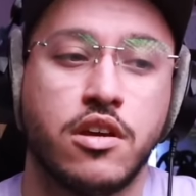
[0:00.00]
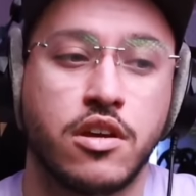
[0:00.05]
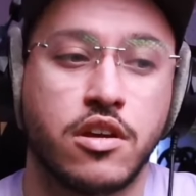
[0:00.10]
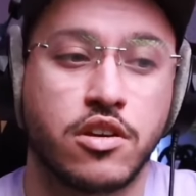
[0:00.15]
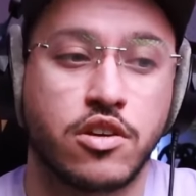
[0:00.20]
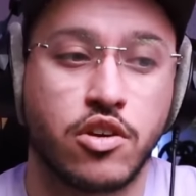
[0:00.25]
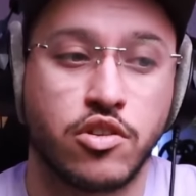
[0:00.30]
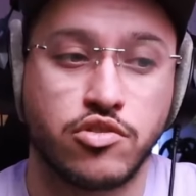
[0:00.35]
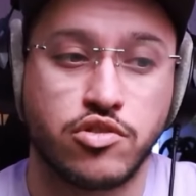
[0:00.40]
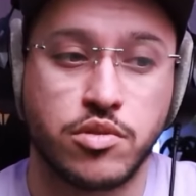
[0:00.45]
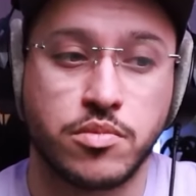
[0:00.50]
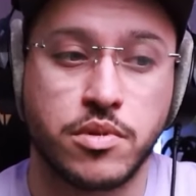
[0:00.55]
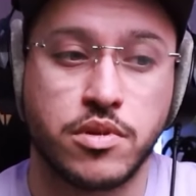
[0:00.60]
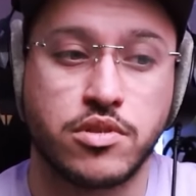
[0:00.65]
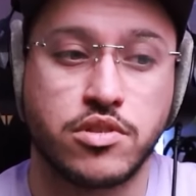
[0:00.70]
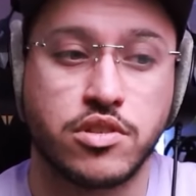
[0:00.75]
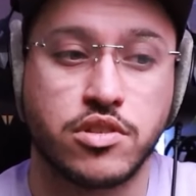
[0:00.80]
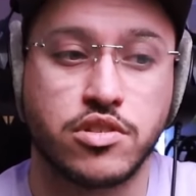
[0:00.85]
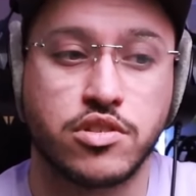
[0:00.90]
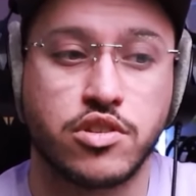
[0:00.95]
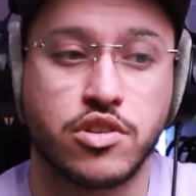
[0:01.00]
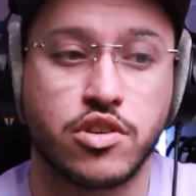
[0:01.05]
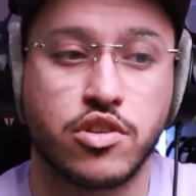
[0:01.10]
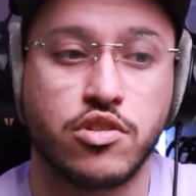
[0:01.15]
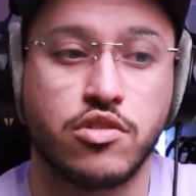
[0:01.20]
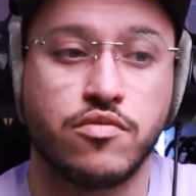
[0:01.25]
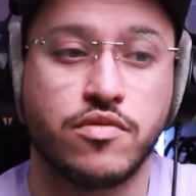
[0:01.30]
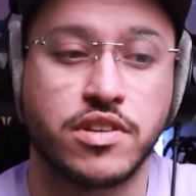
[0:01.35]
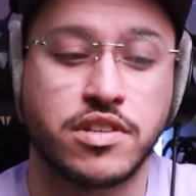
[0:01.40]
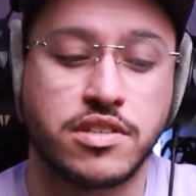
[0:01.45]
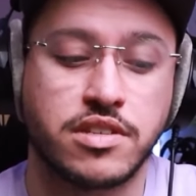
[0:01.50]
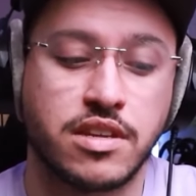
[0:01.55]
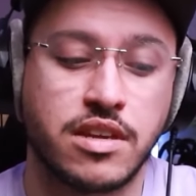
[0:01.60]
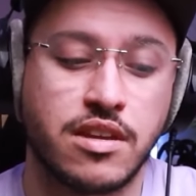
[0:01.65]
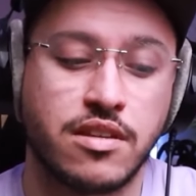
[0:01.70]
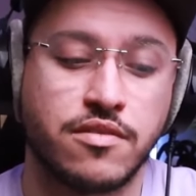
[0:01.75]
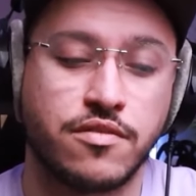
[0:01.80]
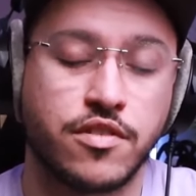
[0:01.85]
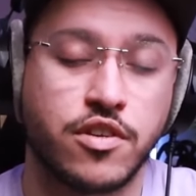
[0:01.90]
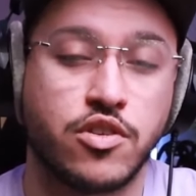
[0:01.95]
contributors who
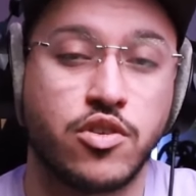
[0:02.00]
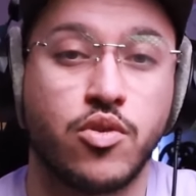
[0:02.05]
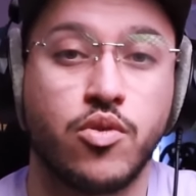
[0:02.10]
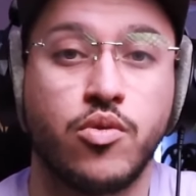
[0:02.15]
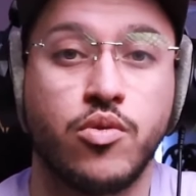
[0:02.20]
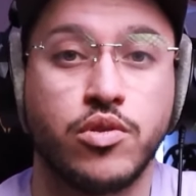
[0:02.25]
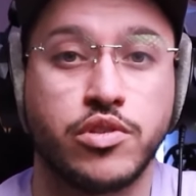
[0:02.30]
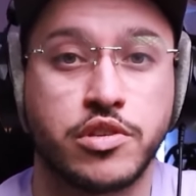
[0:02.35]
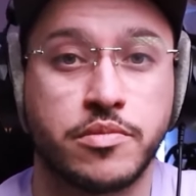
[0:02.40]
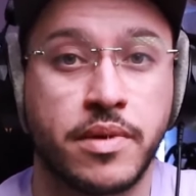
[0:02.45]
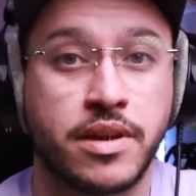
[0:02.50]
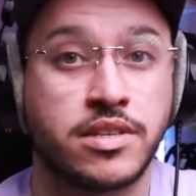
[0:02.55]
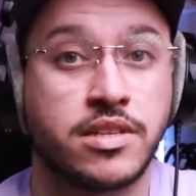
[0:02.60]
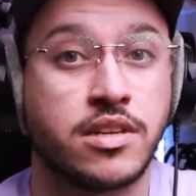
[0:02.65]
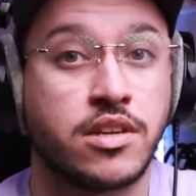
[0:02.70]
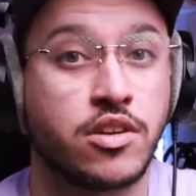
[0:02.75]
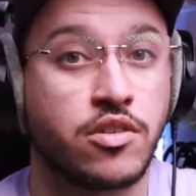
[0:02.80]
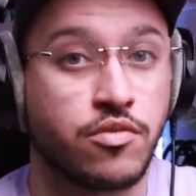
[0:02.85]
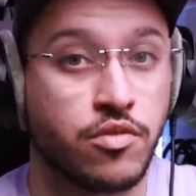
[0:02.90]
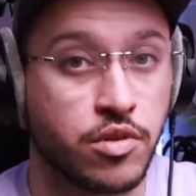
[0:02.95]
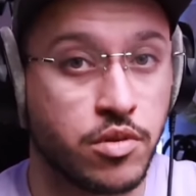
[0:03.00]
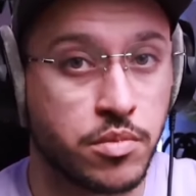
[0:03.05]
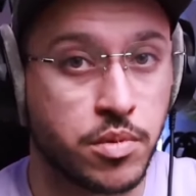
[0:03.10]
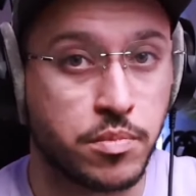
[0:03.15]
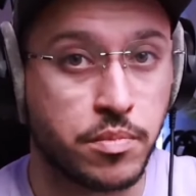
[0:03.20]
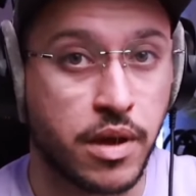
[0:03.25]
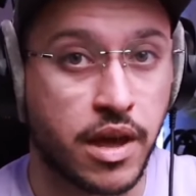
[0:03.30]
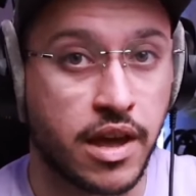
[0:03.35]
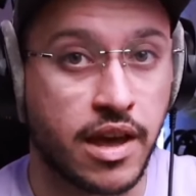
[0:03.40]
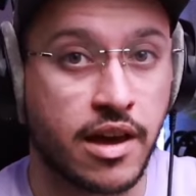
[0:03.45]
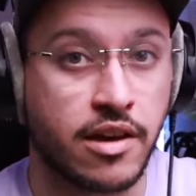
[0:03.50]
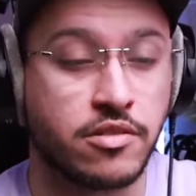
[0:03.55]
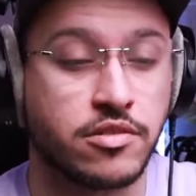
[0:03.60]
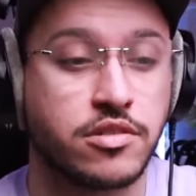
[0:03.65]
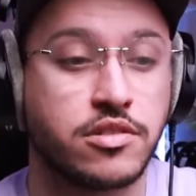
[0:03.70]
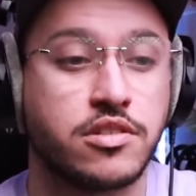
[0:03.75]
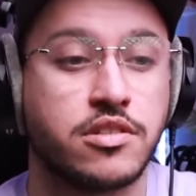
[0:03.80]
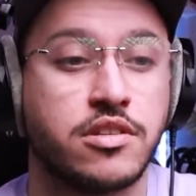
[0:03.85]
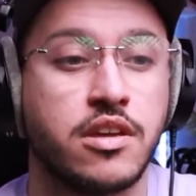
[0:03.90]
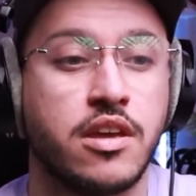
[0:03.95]
receive an automatic group
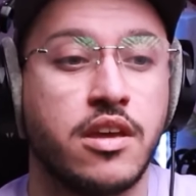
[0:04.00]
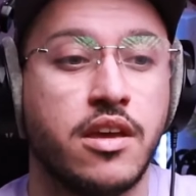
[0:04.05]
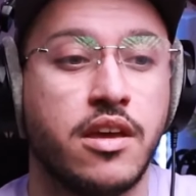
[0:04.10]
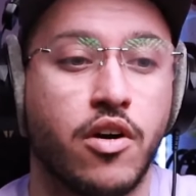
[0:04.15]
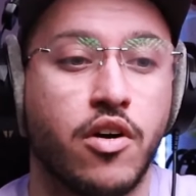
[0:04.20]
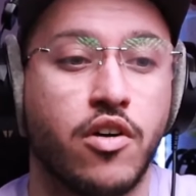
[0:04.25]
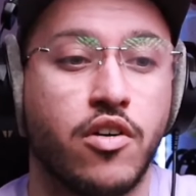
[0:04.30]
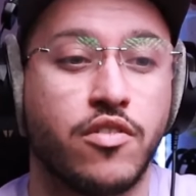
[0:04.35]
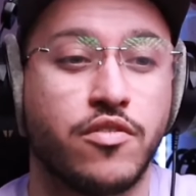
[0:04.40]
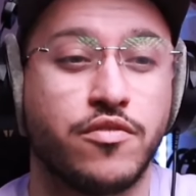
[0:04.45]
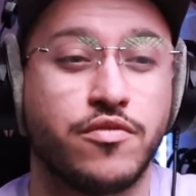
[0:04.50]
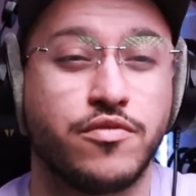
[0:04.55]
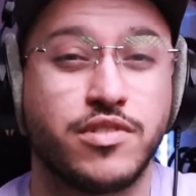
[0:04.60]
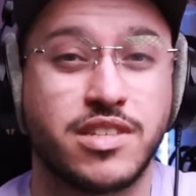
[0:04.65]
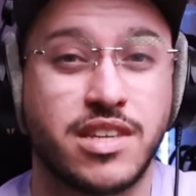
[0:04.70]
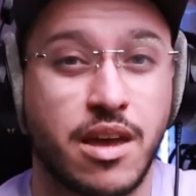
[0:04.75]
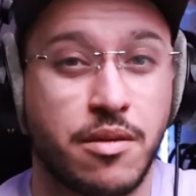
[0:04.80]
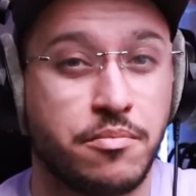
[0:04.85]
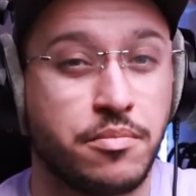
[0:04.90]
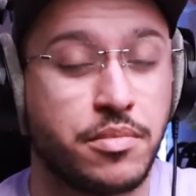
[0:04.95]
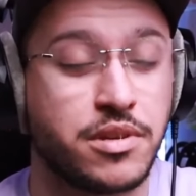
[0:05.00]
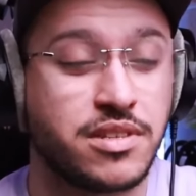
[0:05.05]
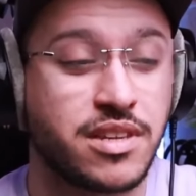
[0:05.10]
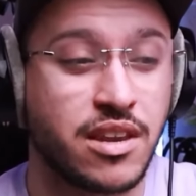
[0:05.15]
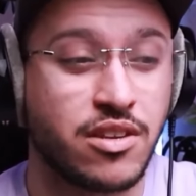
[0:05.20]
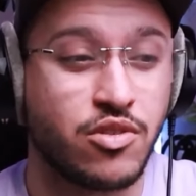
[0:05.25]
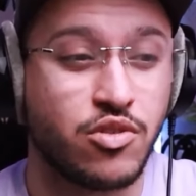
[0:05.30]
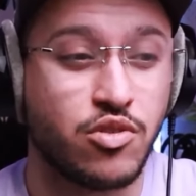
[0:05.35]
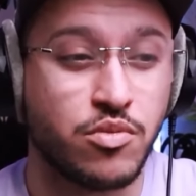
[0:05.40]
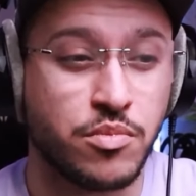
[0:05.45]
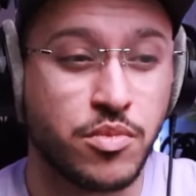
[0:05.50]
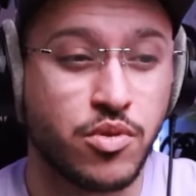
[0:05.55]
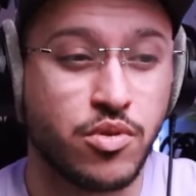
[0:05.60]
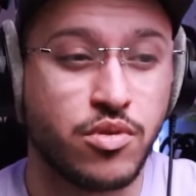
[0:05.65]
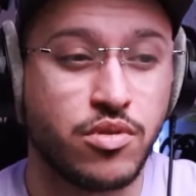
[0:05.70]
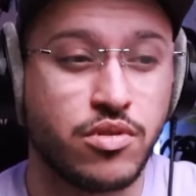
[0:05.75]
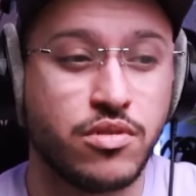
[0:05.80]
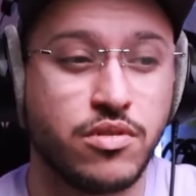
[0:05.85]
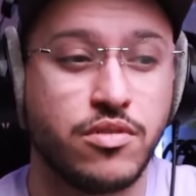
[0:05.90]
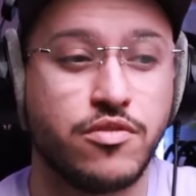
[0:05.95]
payout of 10% or
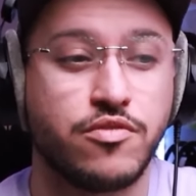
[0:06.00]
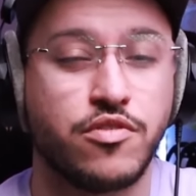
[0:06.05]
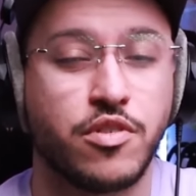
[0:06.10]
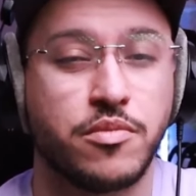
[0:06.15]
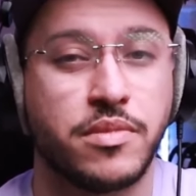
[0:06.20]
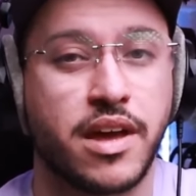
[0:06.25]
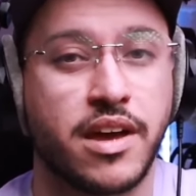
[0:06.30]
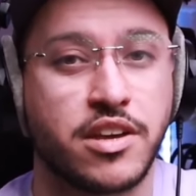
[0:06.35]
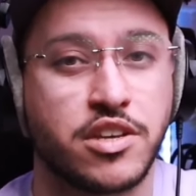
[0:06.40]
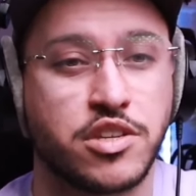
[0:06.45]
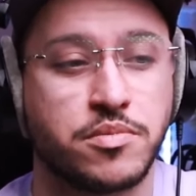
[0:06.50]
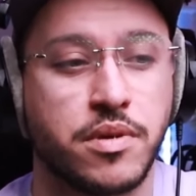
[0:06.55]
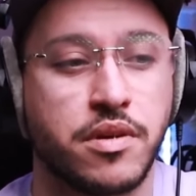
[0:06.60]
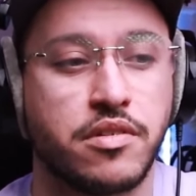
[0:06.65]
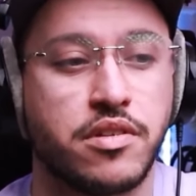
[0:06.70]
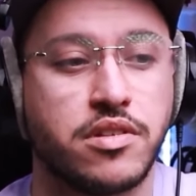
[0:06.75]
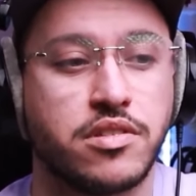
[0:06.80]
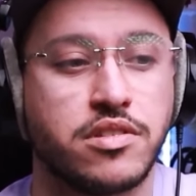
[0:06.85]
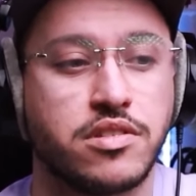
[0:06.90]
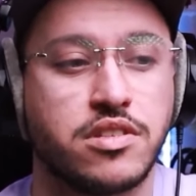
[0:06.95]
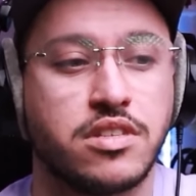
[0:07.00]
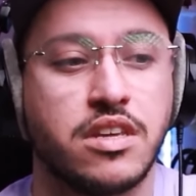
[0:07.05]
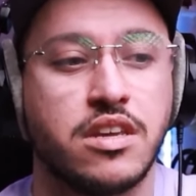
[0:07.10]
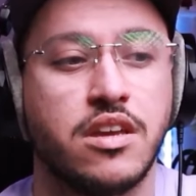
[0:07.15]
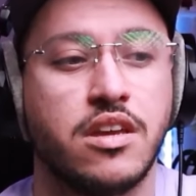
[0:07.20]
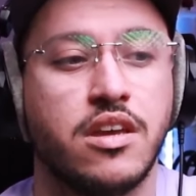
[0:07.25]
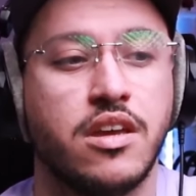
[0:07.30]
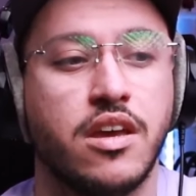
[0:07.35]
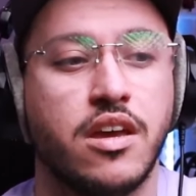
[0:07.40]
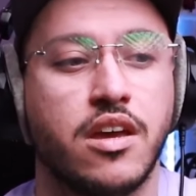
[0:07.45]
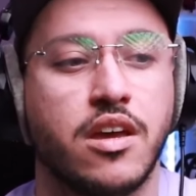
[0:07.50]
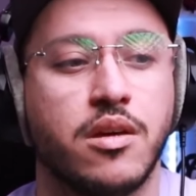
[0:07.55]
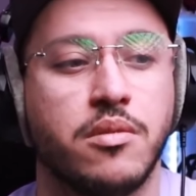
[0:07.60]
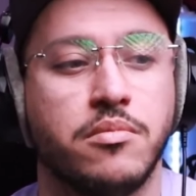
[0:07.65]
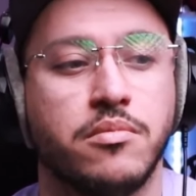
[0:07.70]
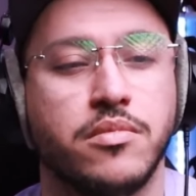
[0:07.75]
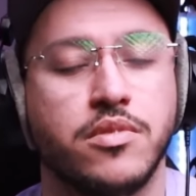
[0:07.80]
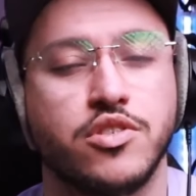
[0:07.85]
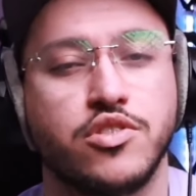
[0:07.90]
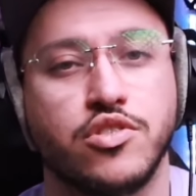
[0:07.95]
more from that experience
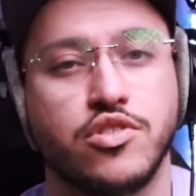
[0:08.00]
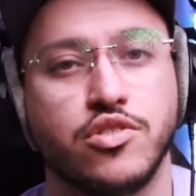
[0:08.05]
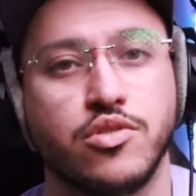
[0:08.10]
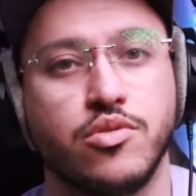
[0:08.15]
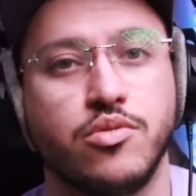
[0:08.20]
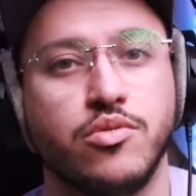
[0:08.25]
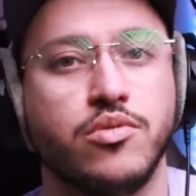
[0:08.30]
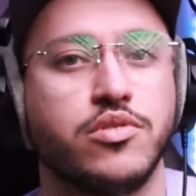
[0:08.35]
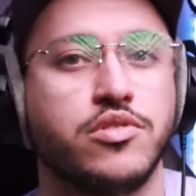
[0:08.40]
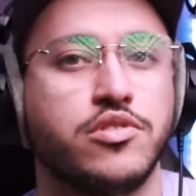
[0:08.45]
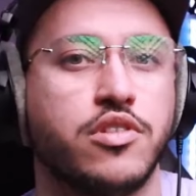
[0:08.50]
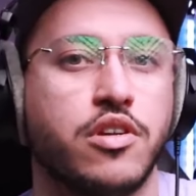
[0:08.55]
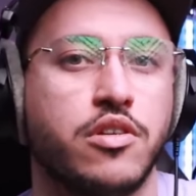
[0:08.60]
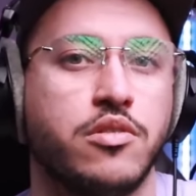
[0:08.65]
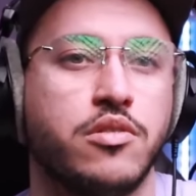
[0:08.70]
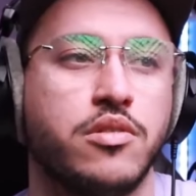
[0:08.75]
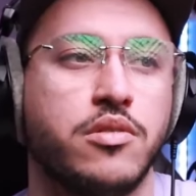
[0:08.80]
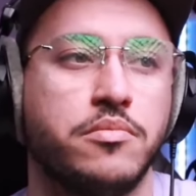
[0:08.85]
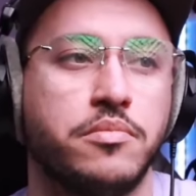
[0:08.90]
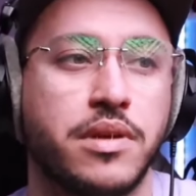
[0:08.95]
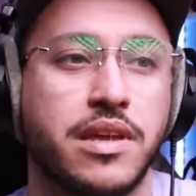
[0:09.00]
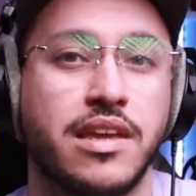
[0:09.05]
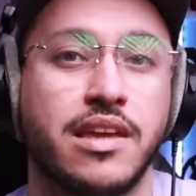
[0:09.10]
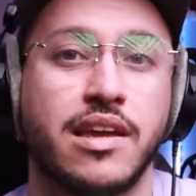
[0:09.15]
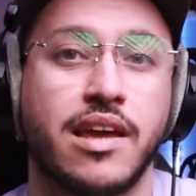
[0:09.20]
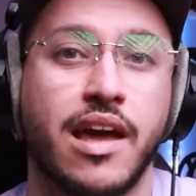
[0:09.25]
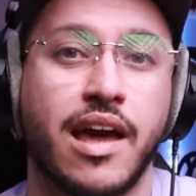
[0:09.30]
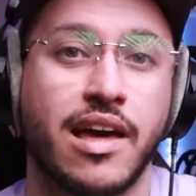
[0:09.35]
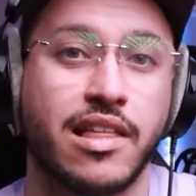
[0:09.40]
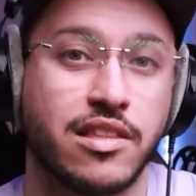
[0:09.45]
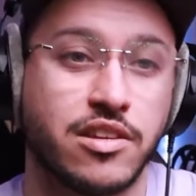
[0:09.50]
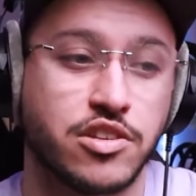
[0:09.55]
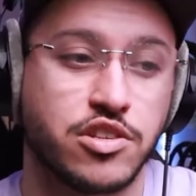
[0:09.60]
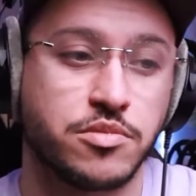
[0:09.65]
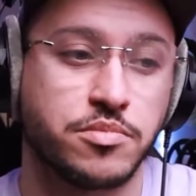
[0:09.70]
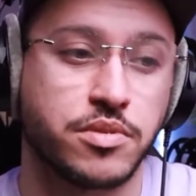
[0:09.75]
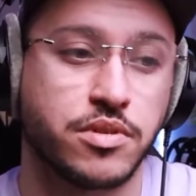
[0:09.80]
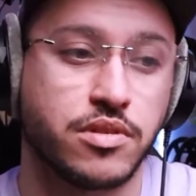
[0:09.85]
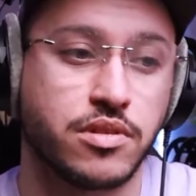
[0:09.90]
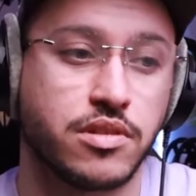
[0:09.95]
should also be
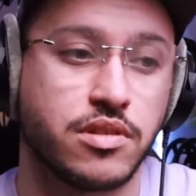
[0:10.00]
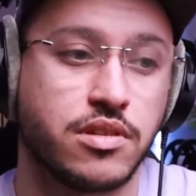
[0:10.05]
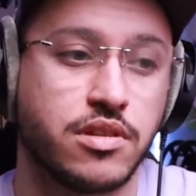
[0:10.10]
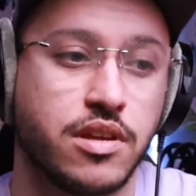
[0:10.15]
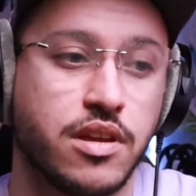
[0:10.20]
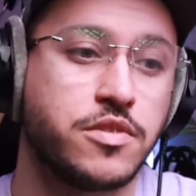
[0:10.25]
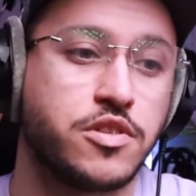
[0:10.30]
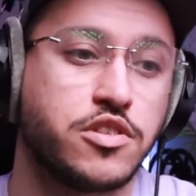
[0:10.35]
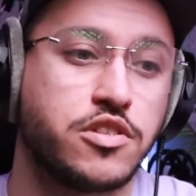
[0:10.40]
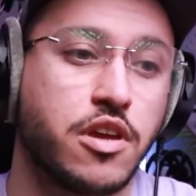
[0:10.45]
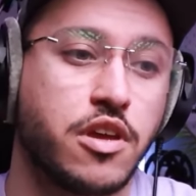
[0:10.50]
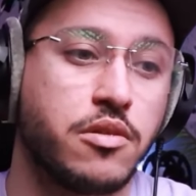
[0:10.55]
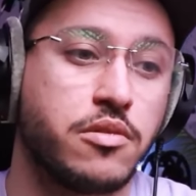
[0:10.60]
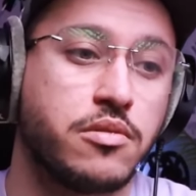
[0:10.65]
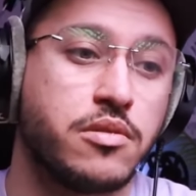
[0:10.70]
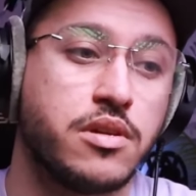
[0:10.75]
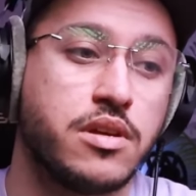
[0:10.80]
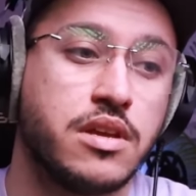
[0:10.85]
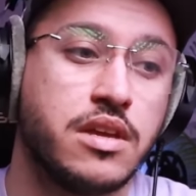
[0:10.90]
eligible. So